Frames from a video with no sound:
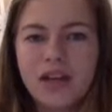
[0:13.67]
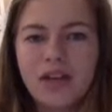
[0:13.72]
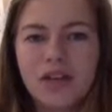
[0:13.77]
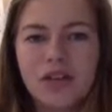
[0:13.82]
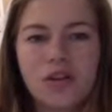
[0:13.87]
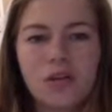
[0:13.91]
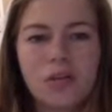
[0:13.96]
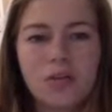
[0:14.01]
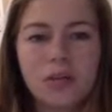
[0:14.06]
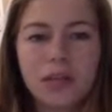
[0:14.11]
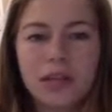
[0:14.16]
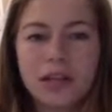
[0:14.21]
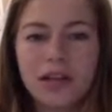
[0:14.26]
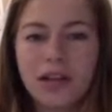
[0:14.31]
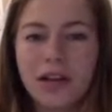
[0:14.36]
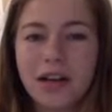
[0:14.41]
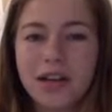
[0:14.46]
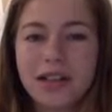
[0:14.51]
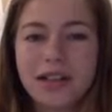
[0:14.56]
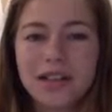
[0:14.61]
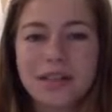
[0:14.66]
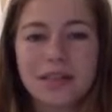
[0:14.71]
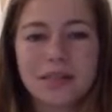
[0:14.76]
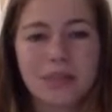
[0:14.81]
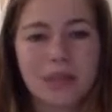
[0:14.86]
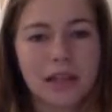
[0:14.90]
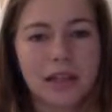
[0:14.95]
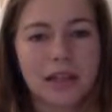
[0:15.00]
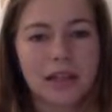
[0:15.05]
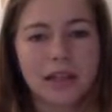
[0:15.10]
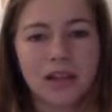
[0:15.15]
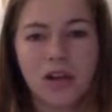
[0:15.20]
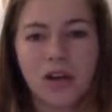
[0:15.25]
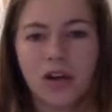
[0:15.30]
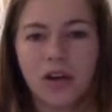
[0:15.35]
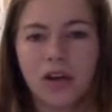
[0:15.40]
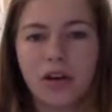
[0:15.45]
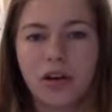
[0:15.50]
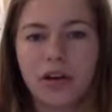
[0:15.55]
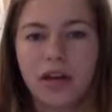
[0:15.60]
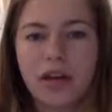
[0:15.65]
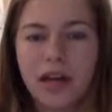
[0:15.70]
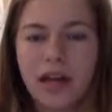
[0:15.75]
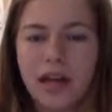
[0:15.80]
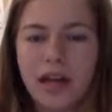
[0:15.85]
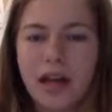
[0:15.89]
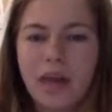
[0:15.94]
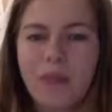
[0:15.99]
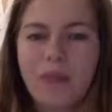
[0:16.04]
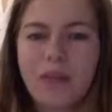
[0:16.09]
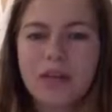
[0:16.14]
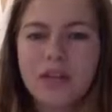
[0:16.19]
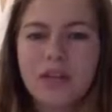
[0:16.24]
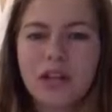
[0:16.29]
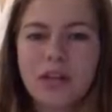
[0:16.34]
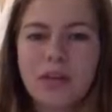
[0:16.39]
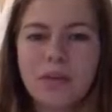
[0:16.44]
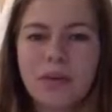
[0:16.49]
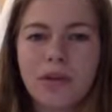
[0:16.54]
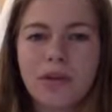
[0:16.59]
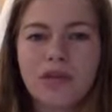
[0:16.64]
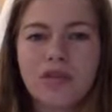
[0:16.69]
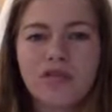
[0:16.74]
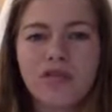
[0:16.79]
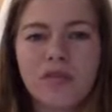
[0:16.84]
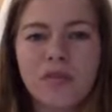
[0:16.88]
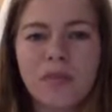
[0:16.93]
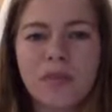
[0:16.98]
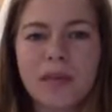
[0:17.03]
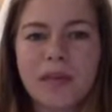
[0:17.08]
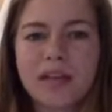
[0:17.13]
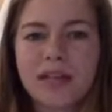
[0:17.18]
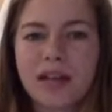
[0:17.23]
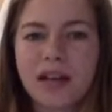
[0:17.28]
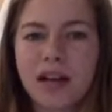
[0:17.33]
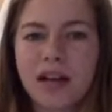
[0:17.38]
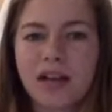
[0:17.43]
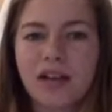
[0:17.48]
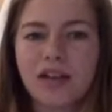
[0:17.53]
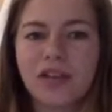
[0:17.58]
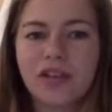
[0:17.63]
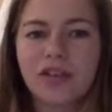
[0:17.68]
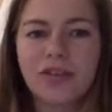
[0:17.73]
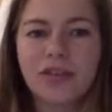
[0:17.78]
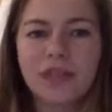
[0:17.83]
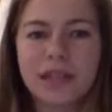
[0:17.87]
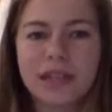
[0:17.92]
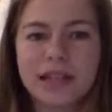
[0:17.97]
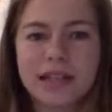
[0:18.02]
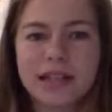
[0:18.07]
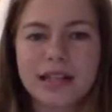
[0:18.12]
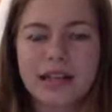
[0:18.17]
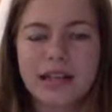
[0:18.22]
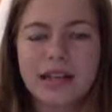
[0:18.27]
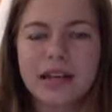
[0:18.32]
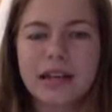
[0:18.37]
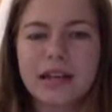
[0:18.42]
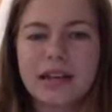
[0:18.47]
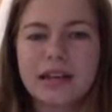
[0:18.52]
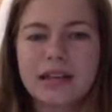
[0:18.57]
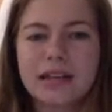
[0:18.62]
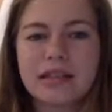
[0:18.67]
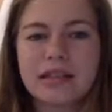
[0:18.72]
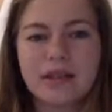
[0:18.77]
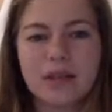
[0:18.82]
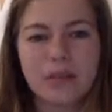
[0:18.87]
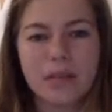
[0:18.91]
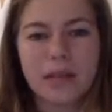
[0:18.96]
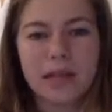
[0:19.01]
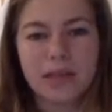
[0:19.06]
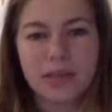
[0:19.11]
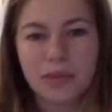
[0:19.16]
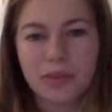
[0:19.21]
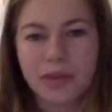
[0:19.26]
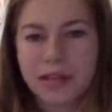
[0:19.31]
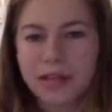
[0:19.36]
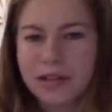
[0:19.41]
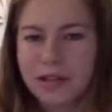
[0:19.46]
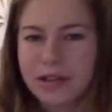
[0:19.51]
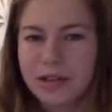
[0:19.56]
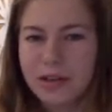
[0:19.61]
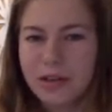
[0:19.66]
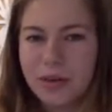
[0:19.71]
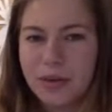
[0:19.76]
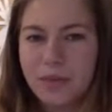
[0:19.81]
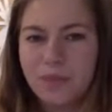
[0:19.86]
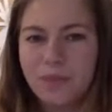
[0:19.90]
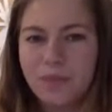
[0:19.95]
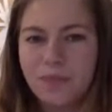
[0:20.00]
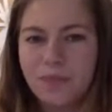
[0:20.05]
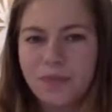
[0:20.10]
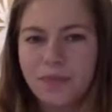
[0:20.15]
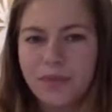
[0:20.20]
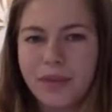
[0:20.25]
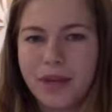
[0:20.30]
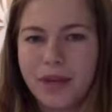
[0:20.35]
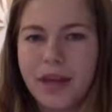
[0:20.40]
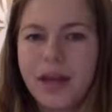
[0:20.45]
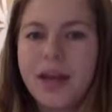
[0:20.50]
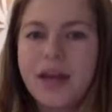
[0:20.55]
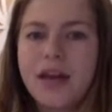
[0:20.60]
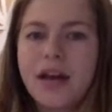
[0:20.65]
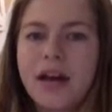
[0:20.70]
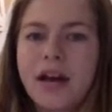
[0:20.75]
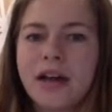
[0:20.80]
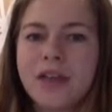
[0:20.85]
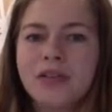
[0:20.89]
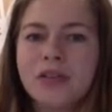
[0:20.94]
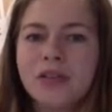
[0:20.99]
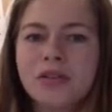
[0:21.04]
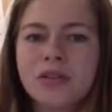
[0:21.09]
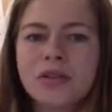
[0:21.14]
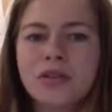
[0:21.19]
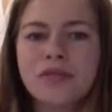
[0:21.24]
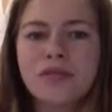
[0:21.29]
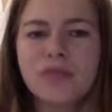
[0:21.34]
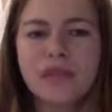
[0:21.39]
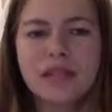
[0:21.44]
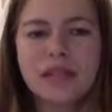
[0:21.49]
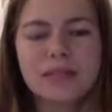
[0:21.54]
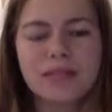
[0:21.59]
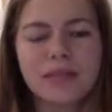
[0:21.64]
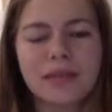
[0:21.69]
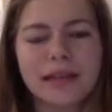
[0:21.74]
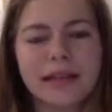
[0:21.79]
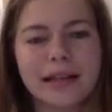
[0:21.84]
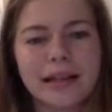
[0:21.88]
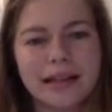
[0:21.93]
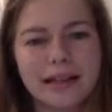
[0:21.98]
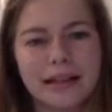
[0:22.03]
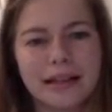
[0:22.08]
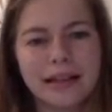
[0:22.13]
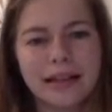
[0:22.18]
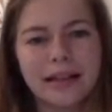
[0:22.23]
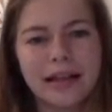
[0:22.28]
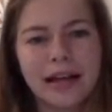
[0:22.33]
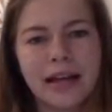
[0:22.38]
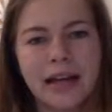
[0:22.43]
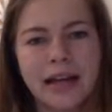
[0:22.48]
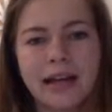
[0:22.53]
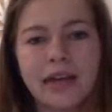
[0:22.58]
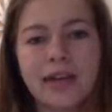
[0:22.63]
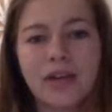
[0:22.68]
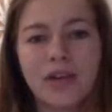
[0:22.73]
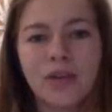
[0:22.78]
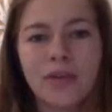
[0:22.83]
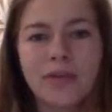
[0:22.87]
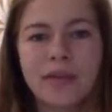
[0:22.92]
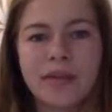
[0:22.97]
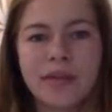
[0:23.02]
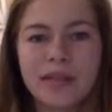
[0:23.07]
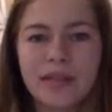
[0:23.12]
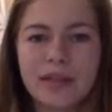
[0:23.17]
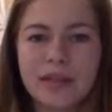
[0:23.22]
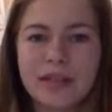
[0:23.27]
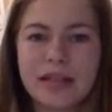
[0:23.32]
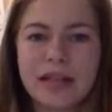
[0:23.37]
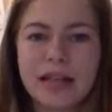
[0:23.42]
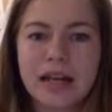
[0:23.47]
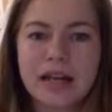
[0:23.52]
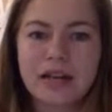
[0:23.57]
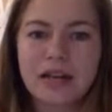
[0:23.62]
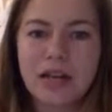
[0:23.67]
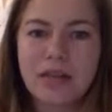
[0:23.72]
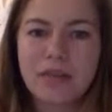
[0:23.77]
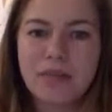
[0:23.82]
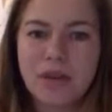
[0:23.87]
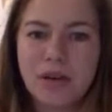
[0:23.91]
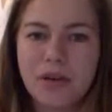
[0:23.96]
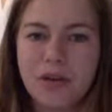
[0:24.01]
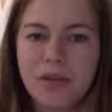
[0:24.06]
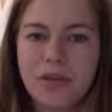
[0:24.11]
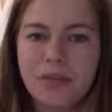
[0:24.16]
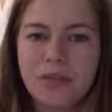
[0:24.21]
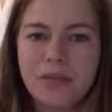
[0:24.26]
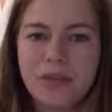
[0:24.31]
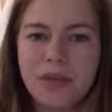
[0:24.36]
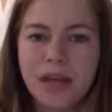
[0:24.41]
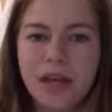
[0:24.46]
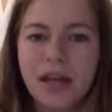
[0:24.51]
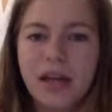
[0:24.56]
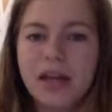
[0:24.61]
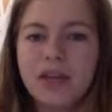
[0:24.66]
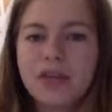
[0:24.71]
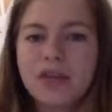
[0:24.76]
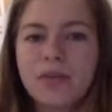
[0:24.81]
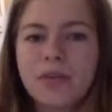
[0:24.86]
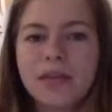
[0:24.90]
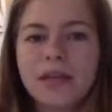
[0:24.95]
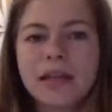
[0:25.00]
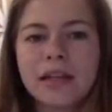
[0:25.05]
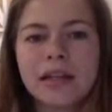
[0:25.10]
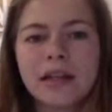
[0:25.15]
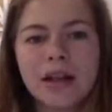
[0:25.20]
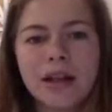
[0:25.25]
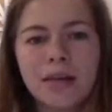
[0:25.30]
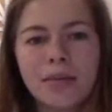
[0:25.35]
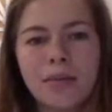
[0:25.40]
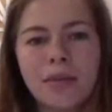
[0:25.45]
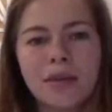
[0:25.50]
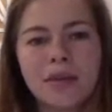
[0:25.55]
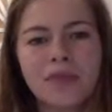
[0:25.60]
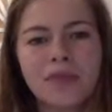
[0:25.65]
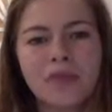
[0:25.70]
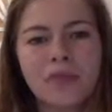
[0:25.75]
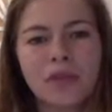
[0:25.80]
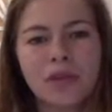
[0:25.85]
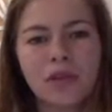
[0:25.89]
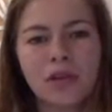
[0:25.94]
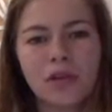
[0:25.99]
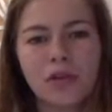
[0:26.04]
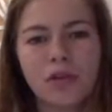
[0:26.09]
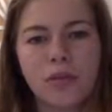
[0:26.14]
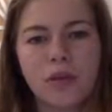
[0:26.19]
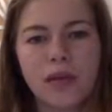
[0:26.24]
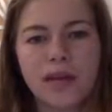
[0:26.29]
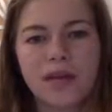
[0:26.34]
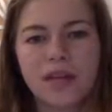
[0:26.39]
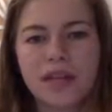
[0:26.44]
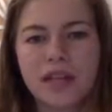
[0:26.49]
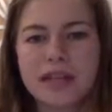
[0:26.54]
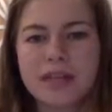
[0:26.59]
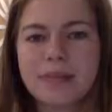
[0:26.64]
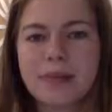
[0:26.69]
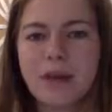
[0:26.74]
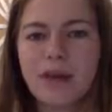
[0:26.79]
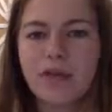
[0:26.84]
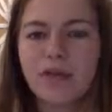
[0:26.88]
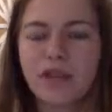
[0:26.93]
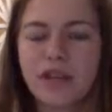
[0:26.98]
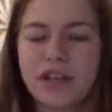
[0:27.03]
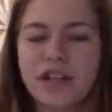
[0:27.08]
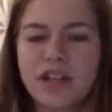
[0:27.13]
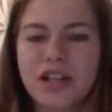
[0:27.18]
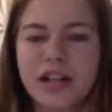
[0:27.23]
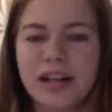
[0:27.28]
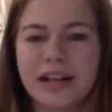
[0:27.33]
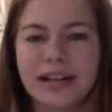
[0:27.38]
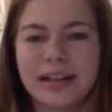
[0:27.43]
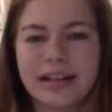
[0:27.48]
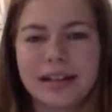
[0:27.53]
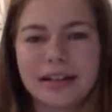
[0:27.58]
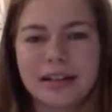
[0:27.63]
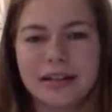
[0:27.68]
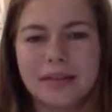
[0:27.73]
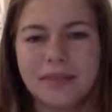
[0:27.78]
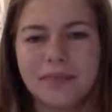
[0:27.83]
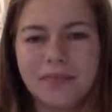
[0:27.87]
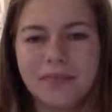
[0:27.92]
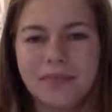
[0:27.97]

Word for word: Nobody likes a smelly dog, and when shampoos for pets aren't good for their skin, there's not much we can do. Our dogs are reasonably clean, and our groomer uses our shampoo. So when they come back from the groomer, they smell fresh and clean.